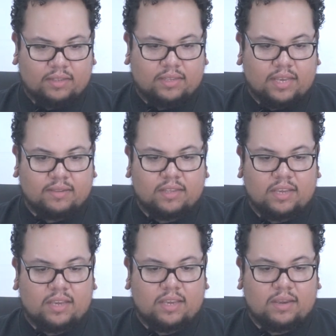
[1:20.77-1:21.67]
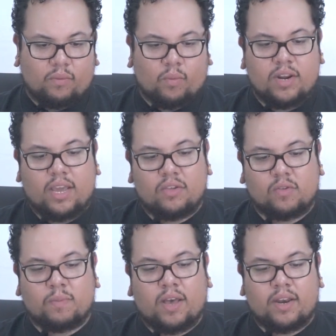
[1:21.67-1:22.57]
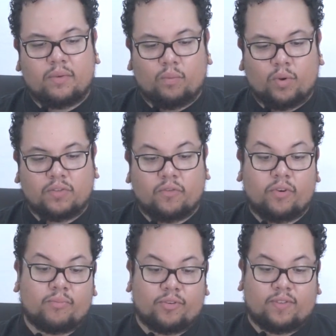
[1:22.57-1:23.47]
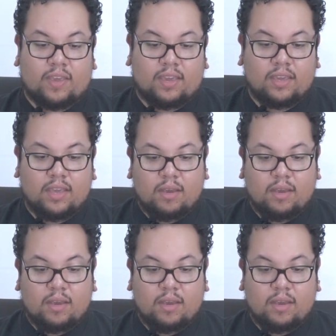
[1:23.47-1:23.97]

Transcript: It says the 1 Aegis mod, 1 Cerberus tank,